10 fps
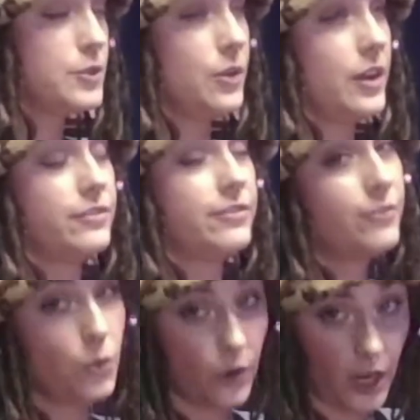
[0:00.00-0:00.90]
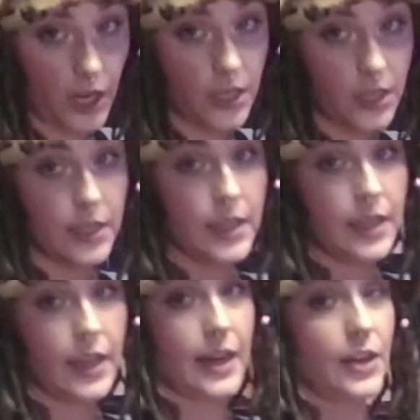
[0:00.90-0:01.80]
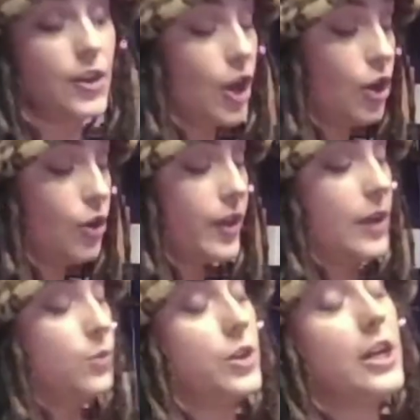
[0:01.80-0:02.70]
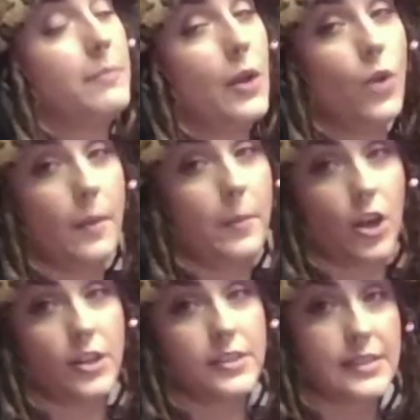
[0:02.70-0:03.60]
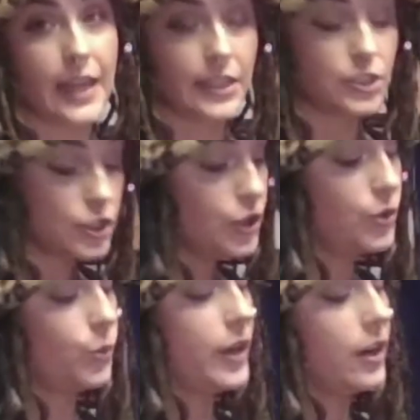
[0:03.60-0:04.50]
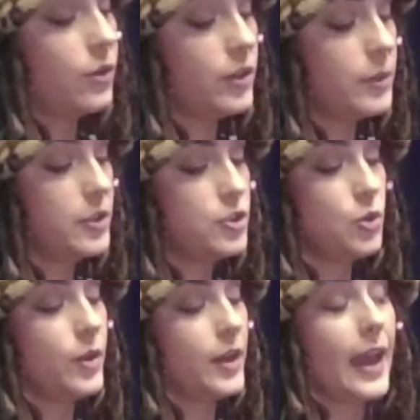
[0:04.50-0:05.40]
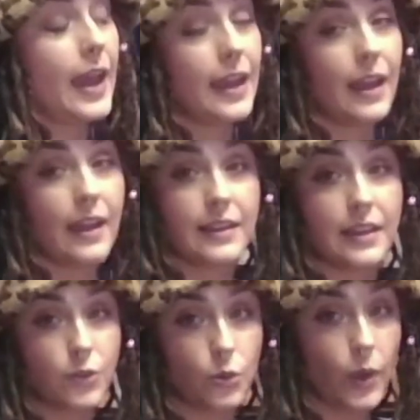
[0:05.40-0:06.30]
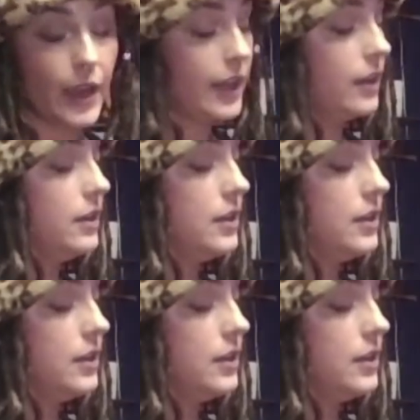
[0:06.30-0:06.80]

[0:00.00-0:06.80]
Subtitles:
doing 4. And I know that in one of my webinars, stay tuned, we are going to be doing a giveaway.